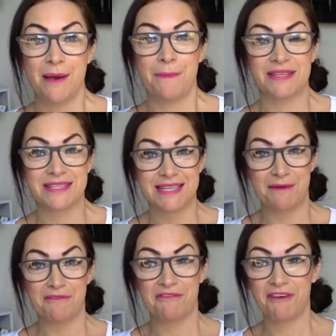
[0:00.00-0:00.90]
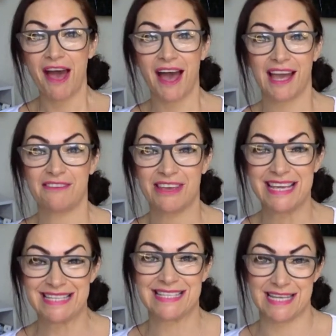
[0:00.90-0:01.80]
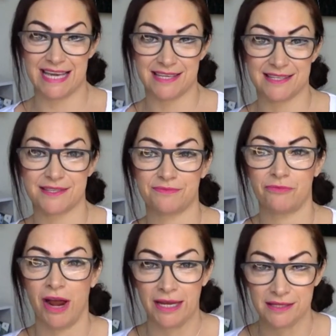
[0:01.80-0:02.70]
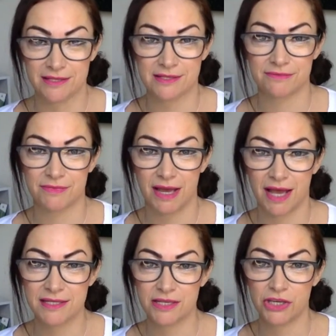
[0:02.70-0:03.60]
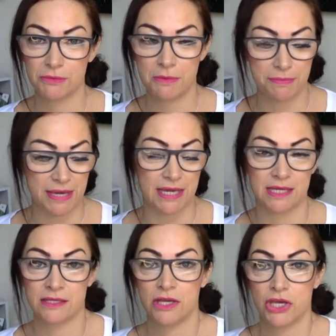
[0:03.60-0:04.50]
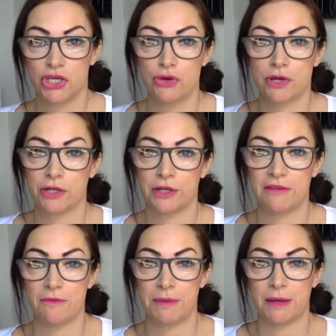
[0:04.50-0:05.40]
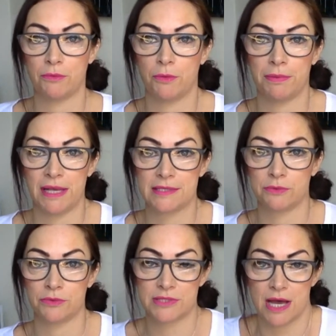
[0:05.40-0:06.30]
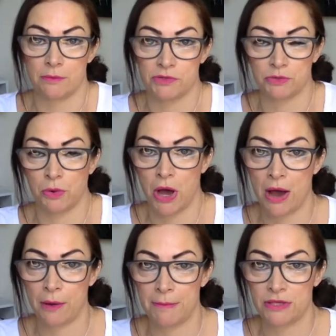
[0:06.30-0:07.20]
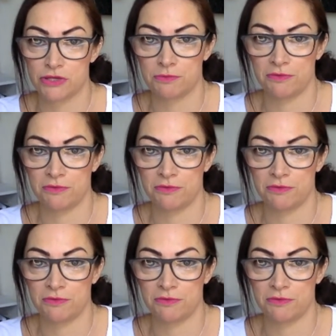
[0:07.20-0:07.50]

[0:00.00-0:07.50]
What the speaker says: But step 5 is this, right? As a human being, you can only ever be in one place at one time, how I mentioned